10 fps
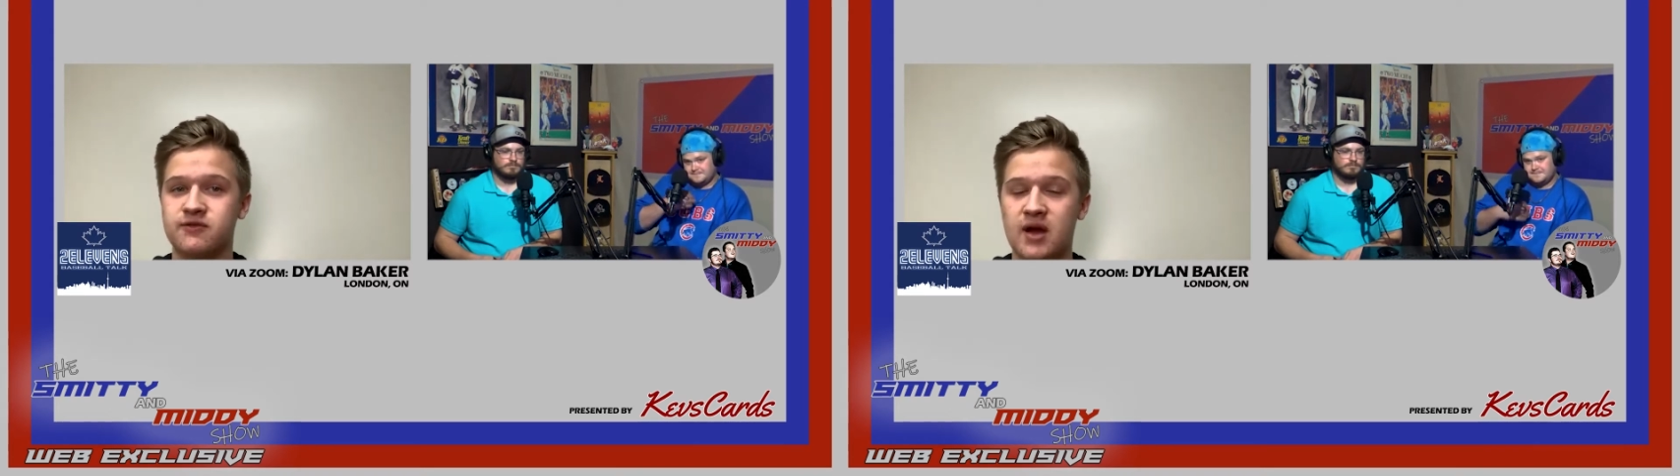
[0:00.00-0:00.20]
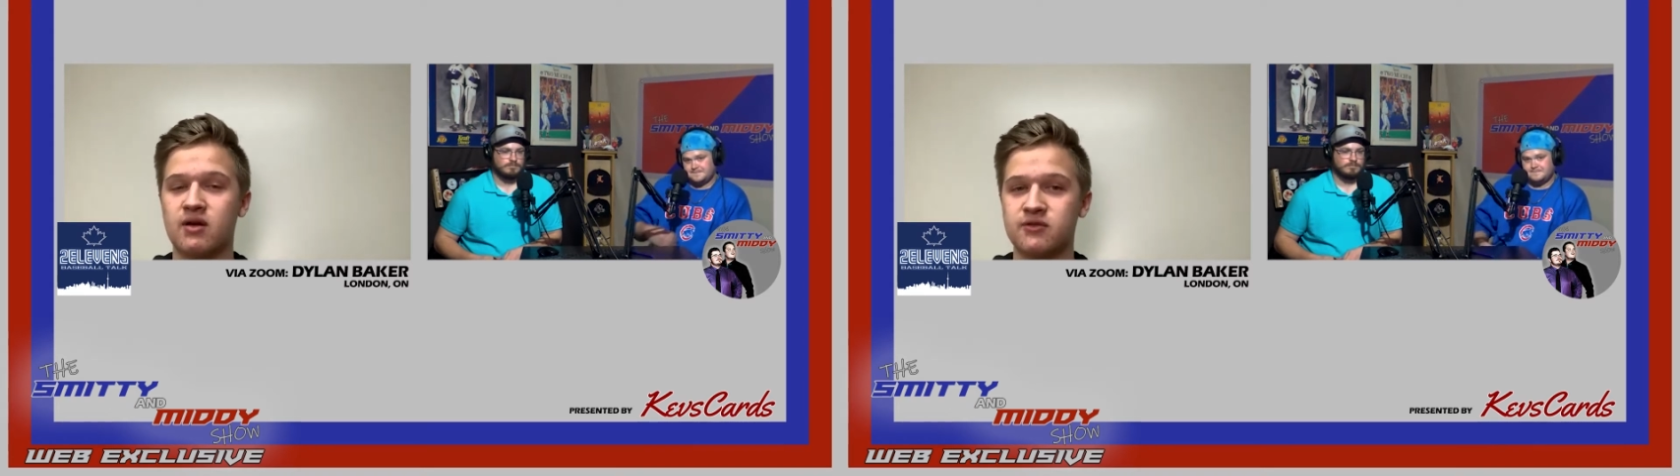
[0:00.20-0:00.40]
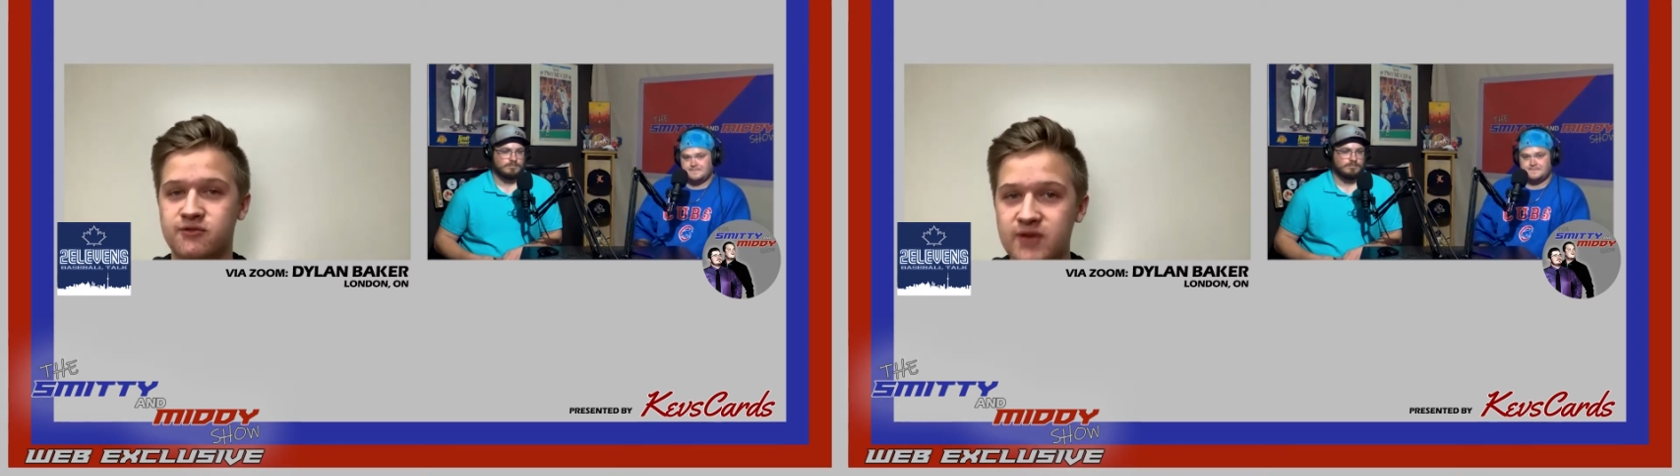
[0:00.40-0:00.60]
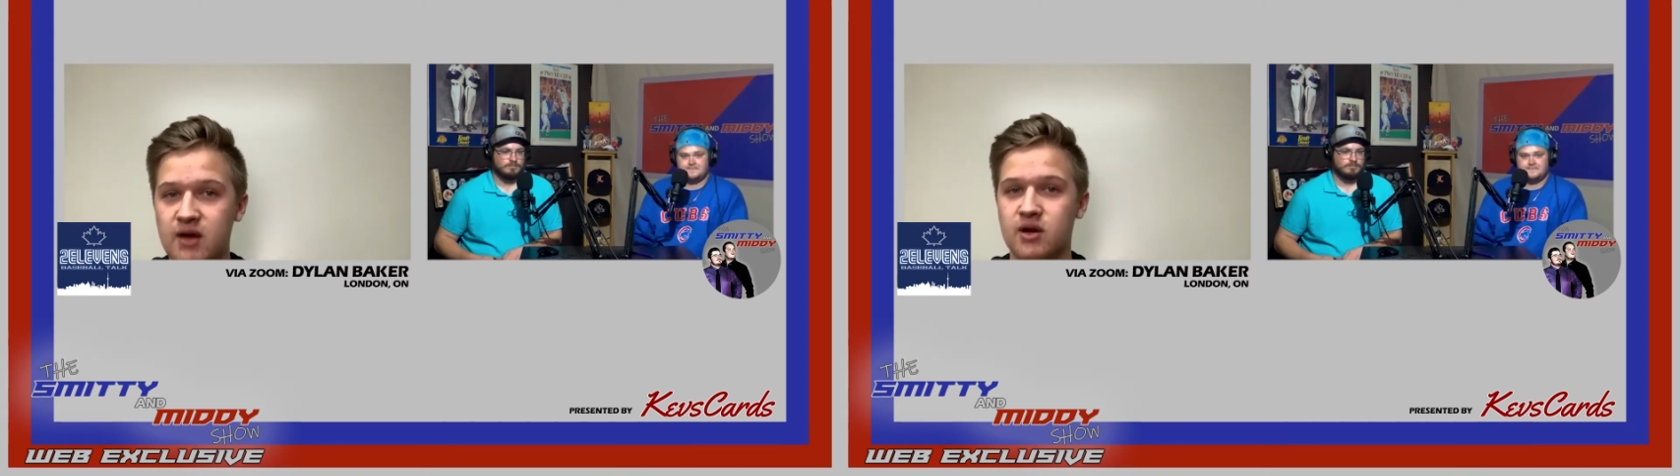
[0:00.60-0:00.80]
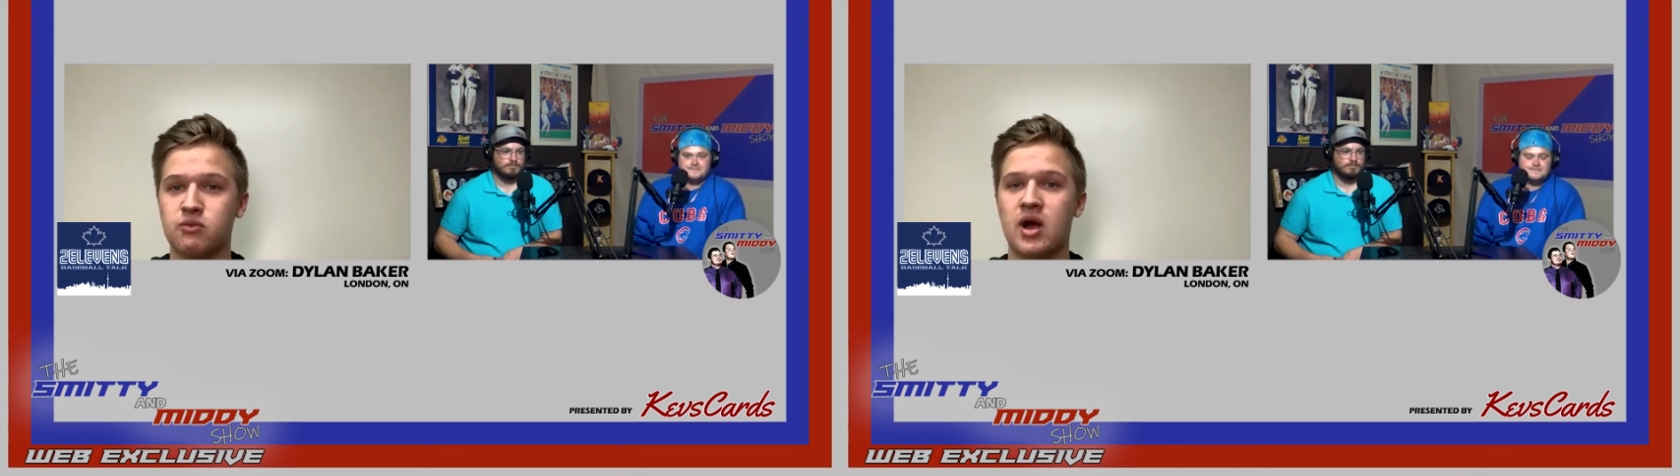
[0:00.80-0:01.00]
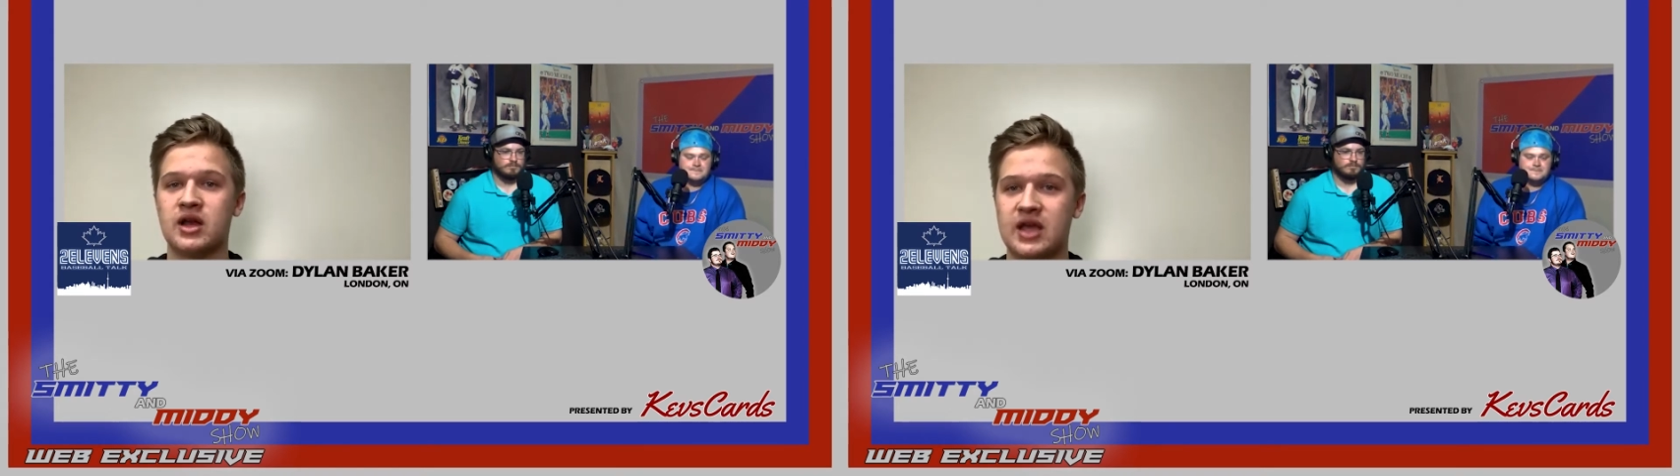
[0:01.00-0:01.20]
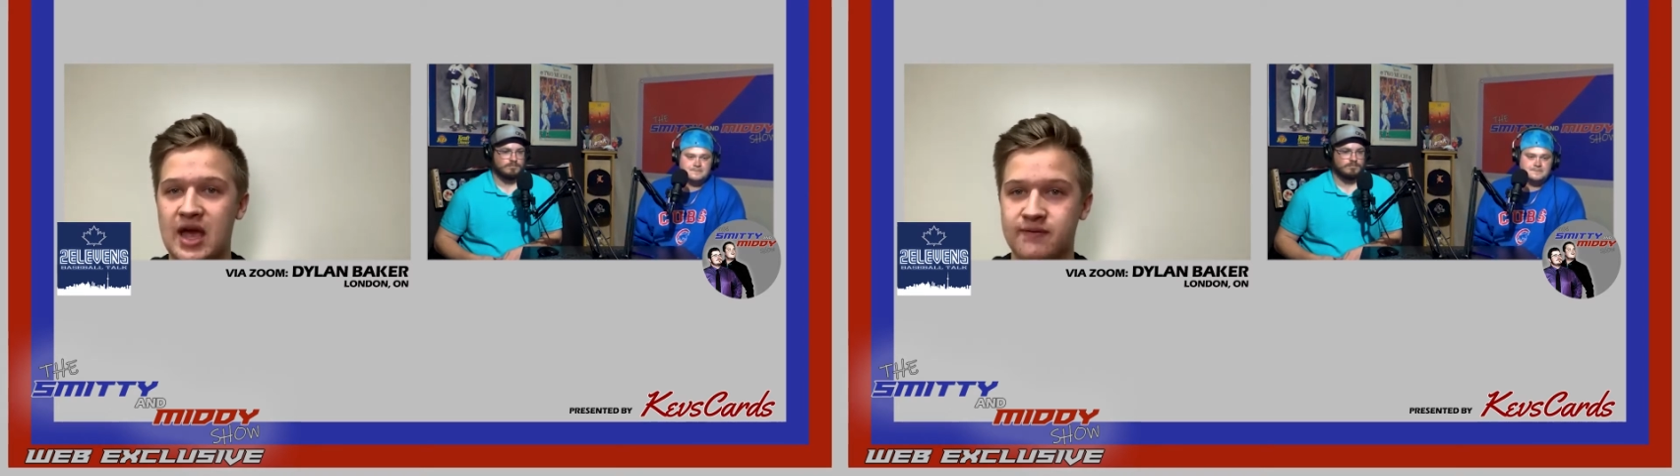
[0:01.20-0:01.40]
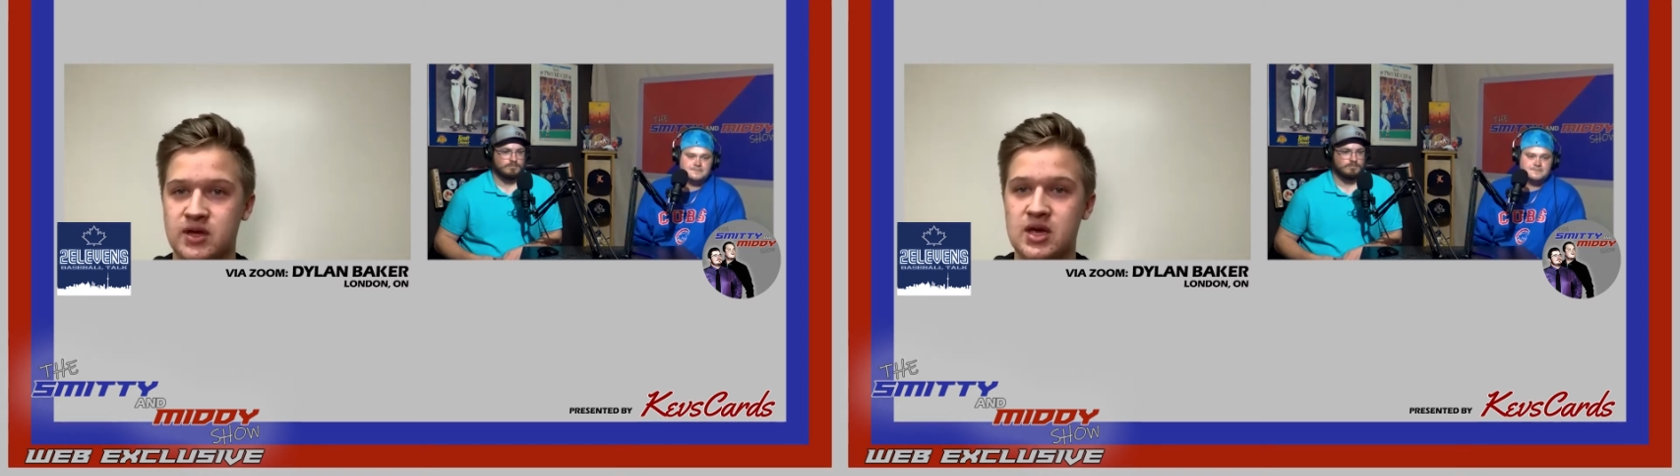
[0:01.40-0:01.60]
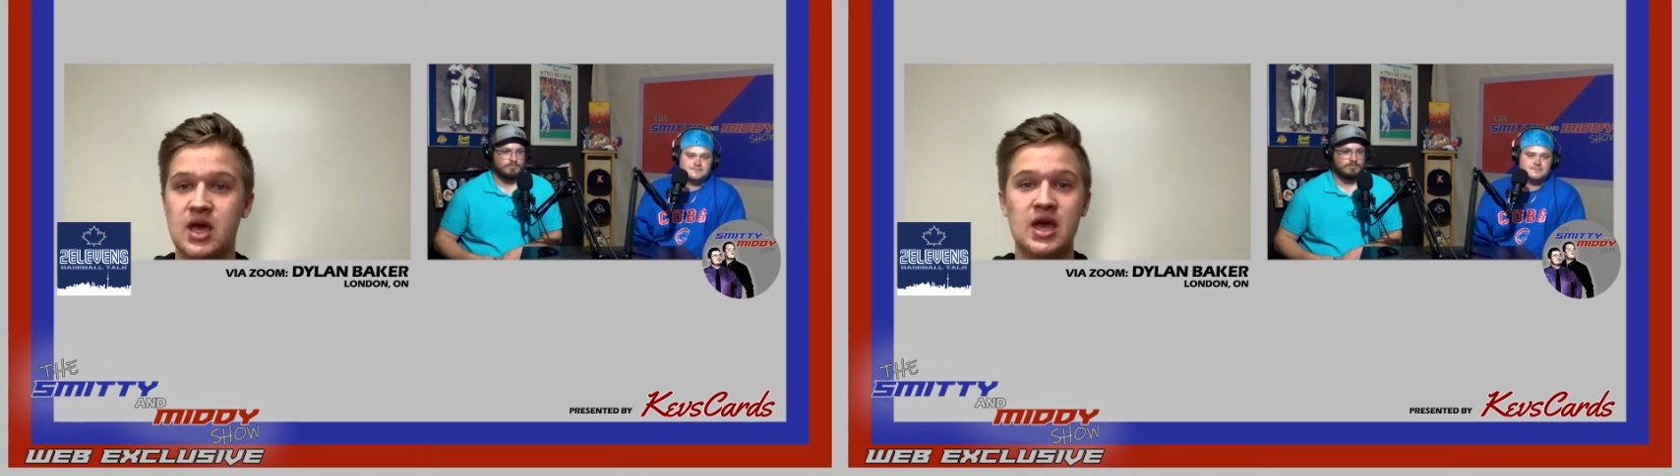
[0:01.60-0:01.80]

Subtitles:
very, very righty heavy,